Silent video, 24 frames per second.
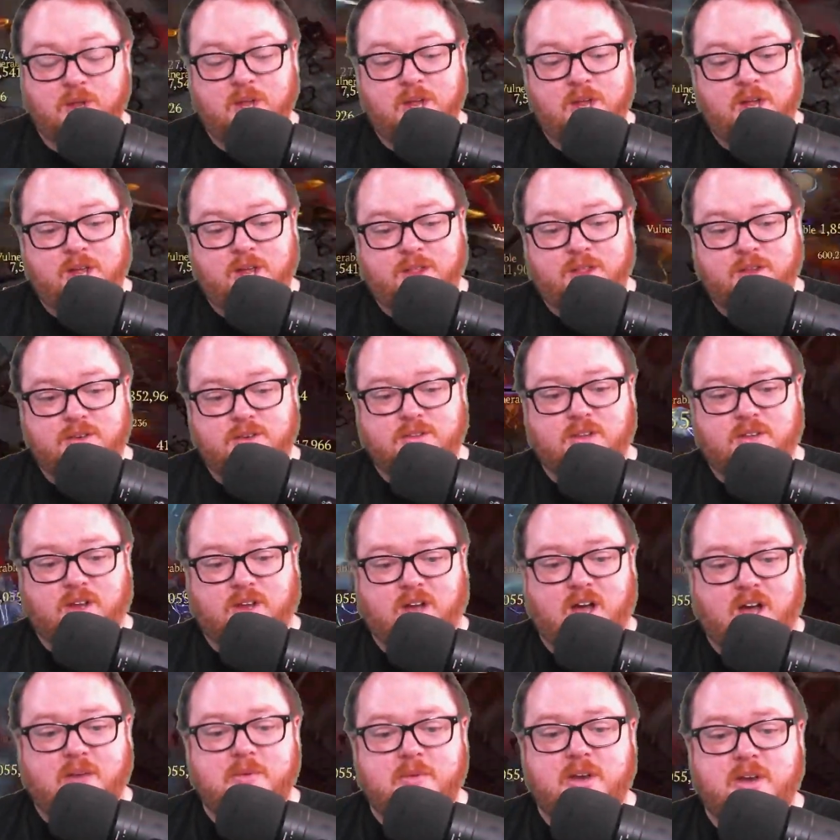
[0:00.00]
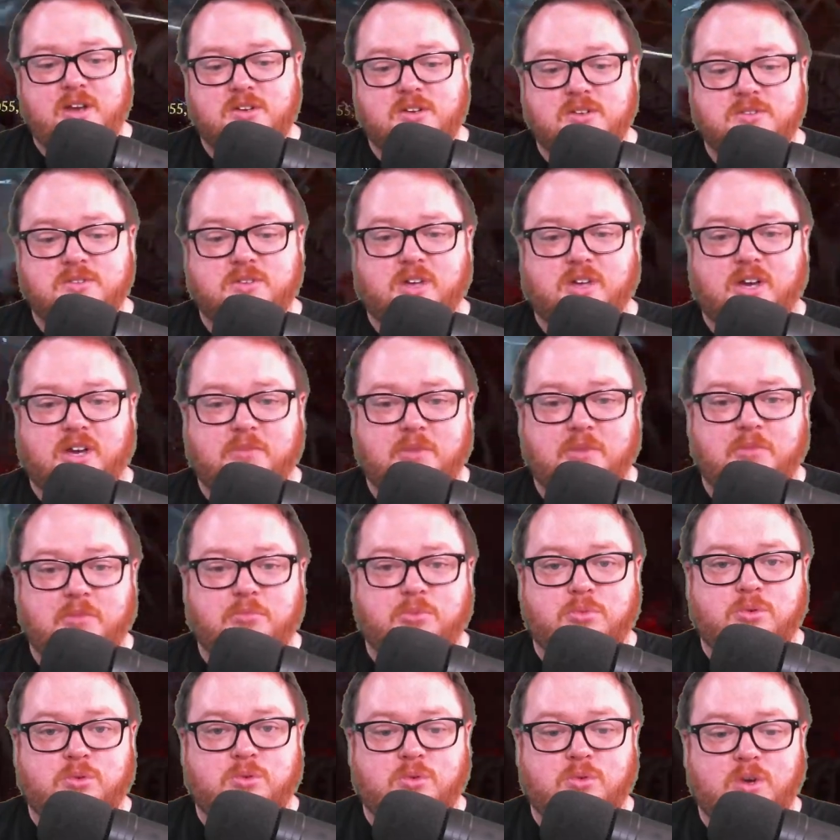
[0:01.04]
The combinations are going to be
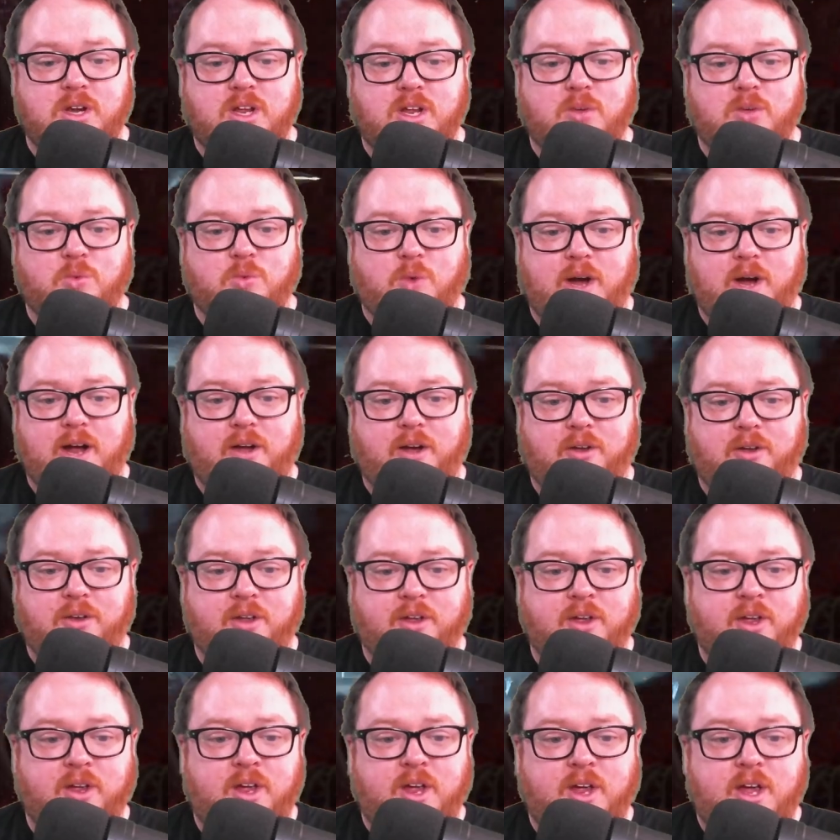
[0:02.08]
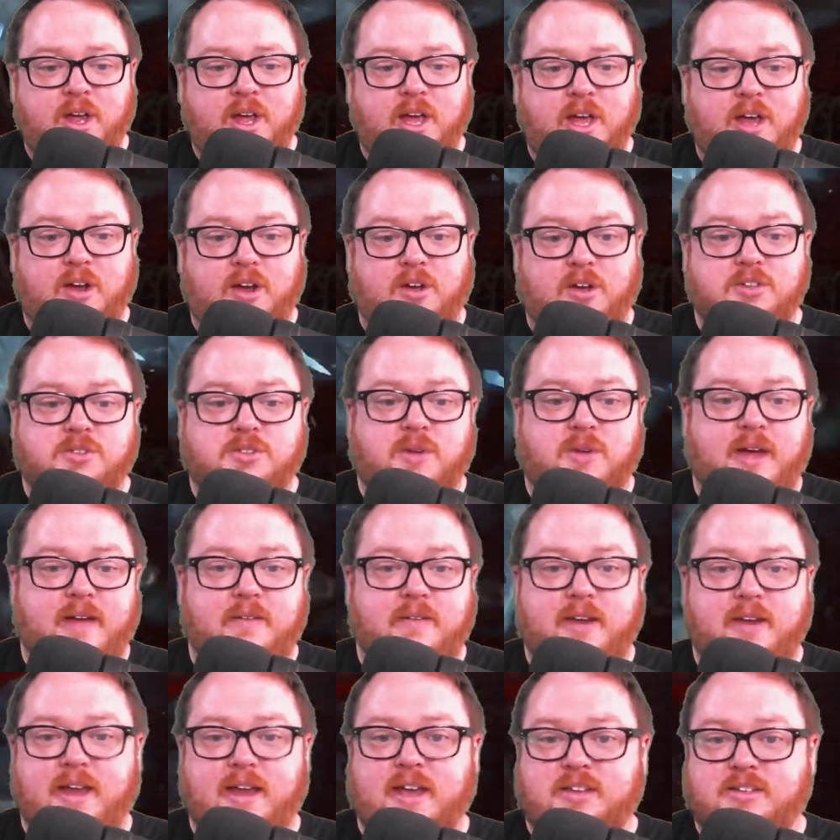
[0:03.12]
pretty wild. And also having
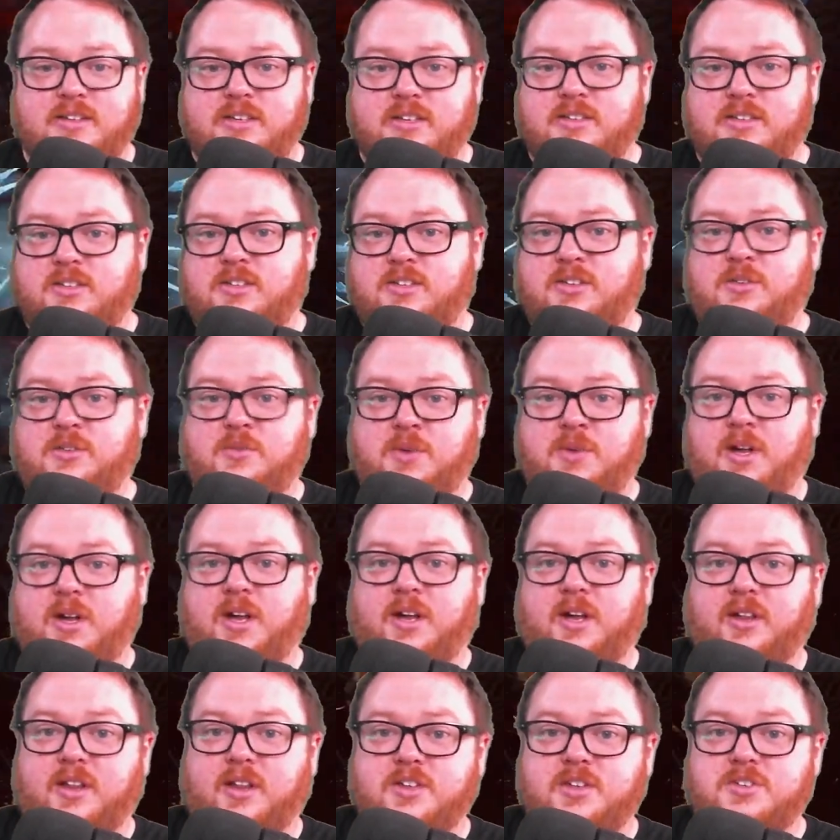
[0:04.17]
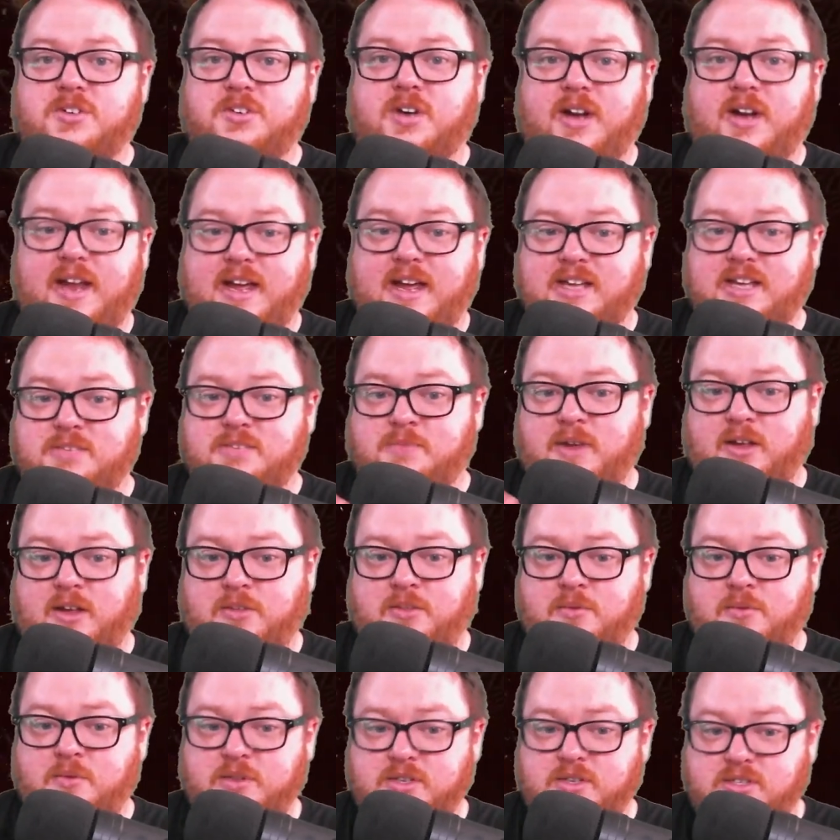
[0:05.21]
access to legendary aspect through
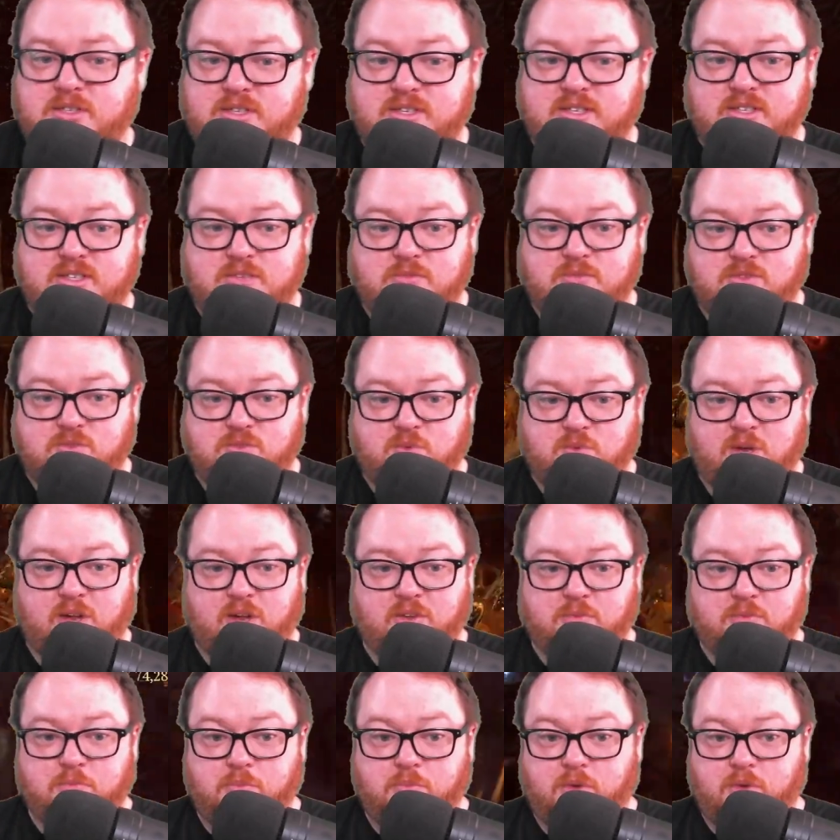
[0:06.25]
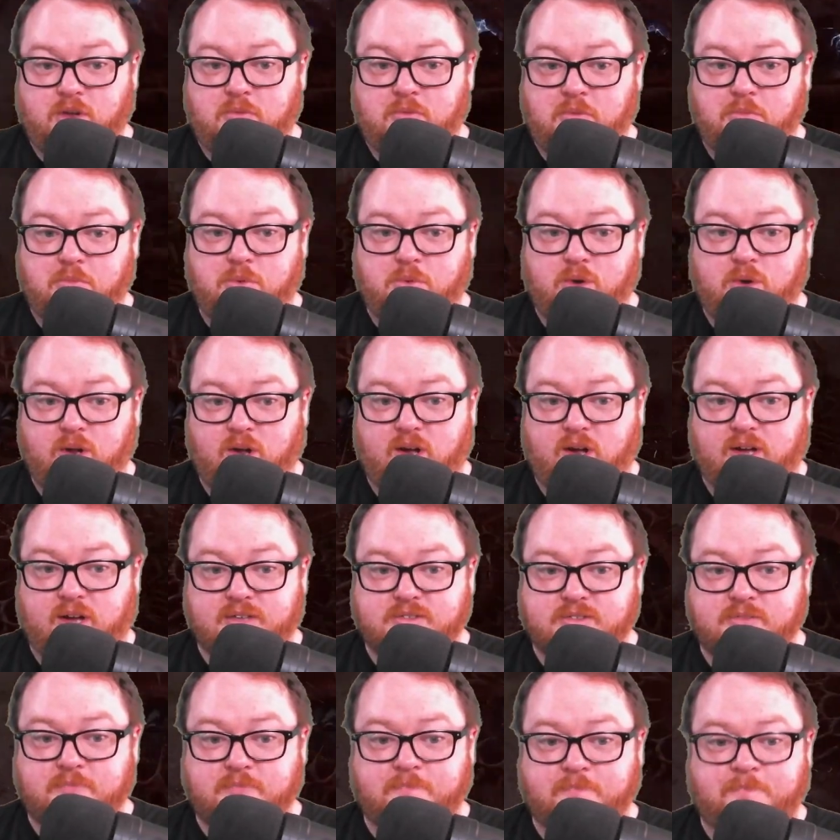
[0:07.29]
this system as well. It's going to be pretty awesome.
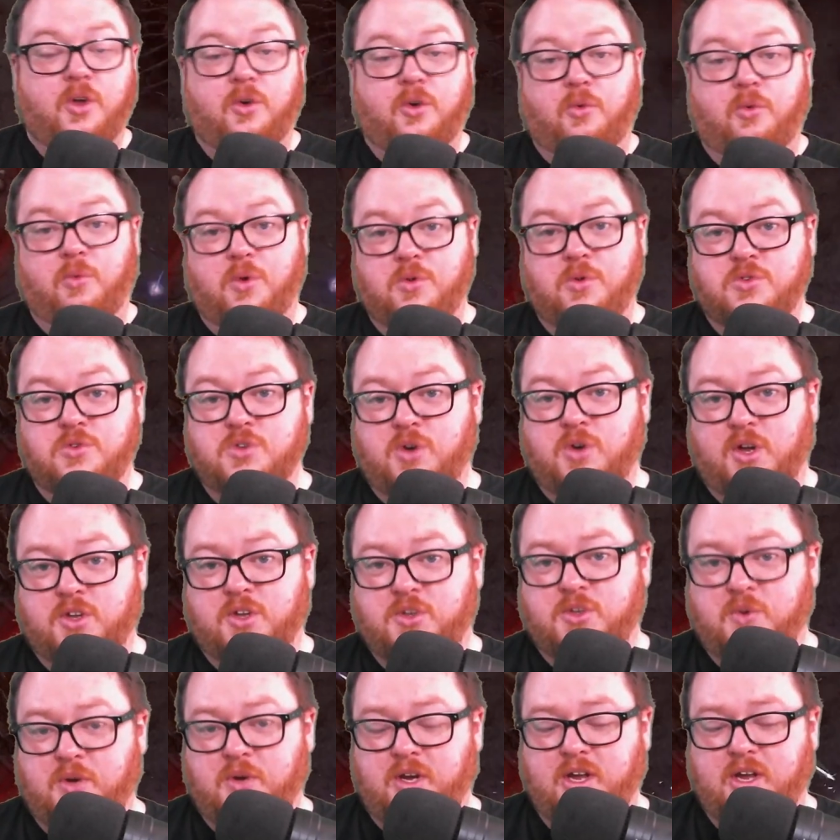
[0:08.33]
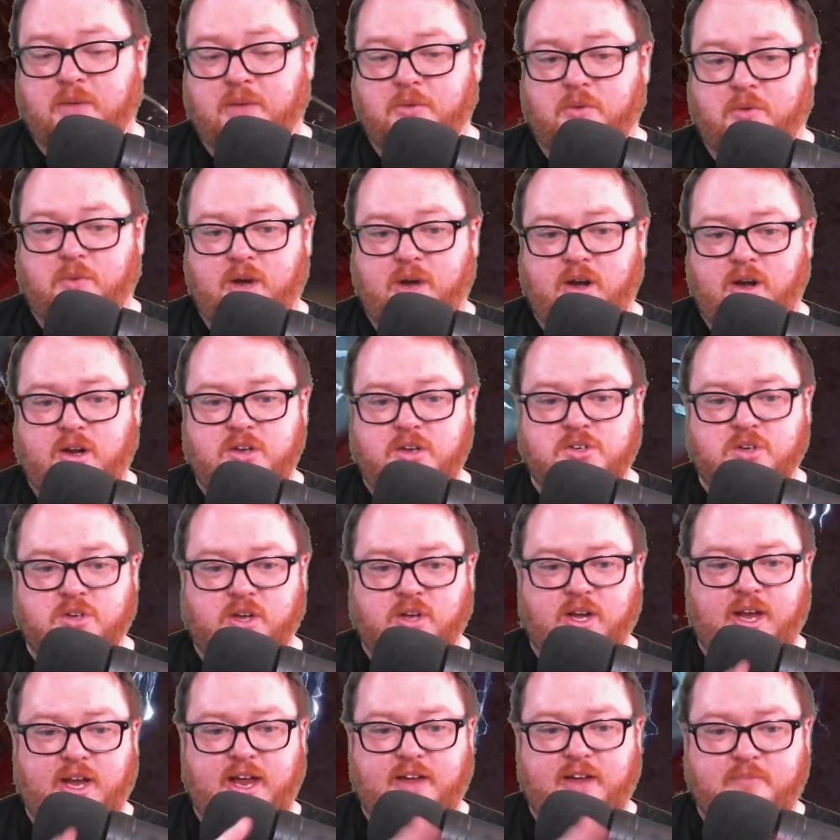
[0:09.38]
Runes are also going to come in rarities. You're going to
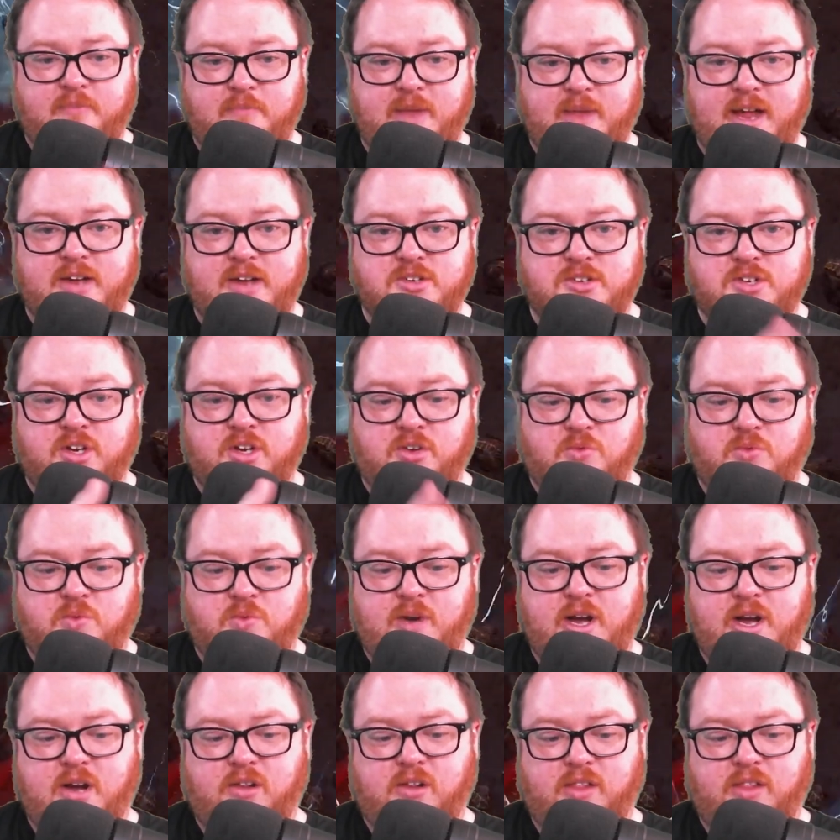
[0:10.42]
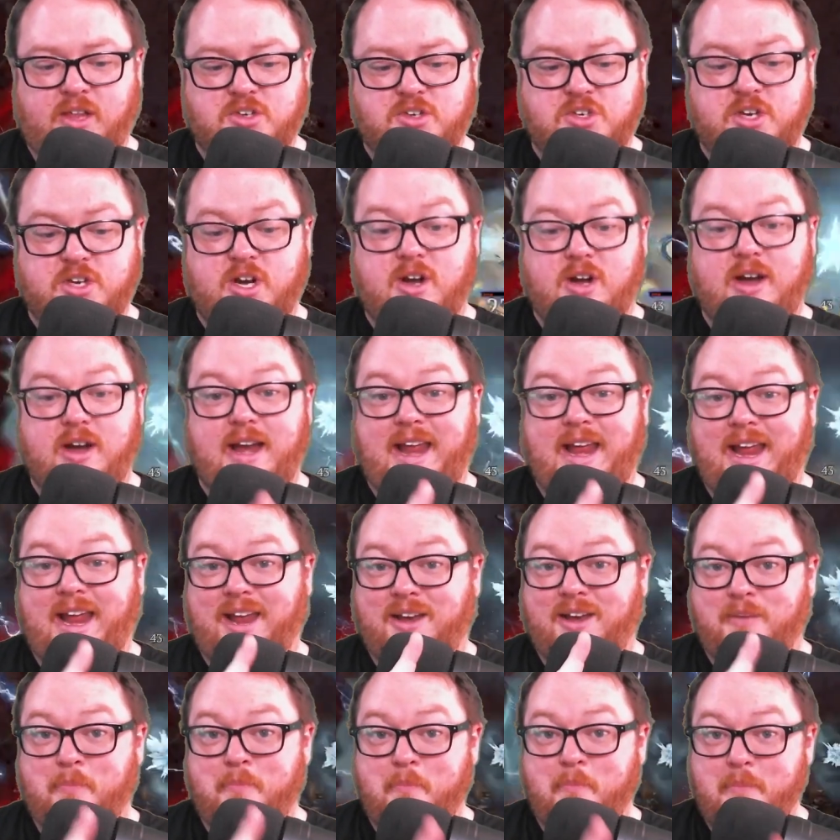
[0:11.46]
have magic, rare, legendary, and
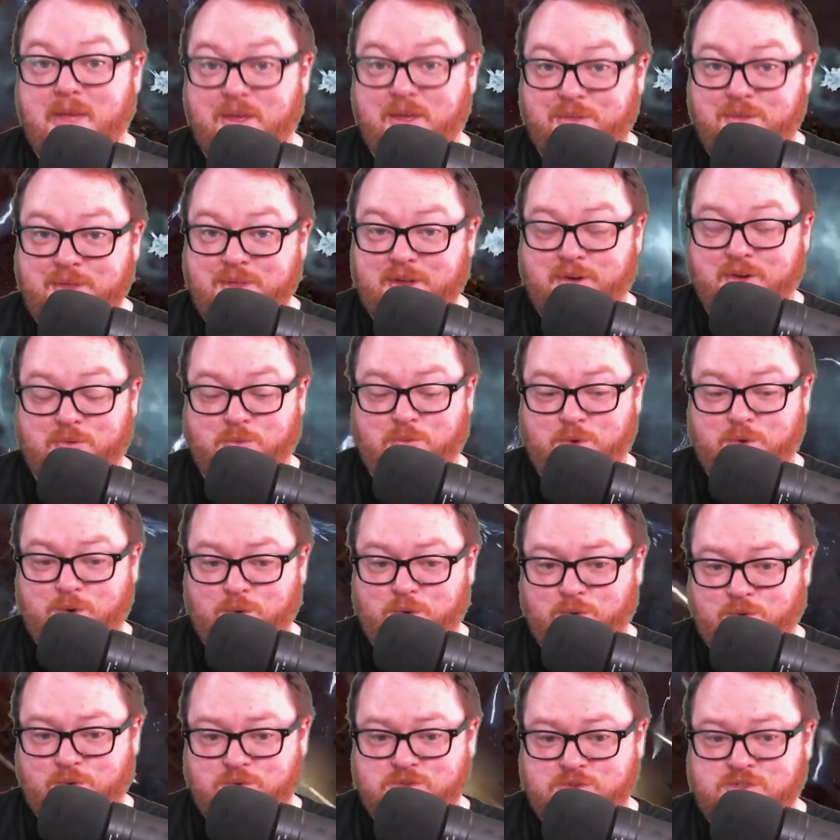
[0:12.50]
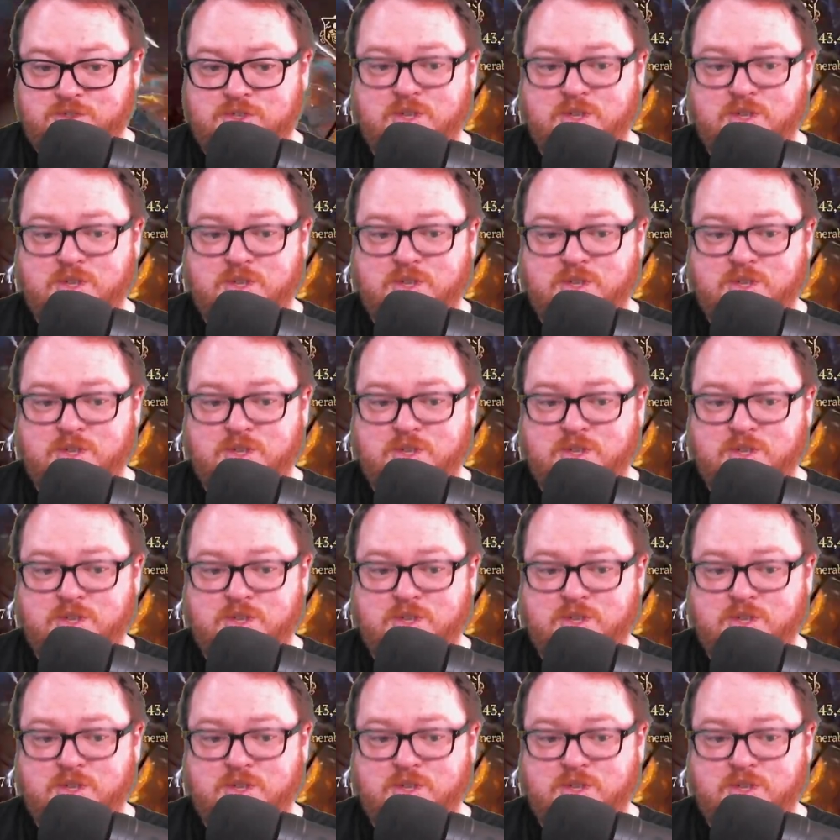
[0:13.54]
mythic runes.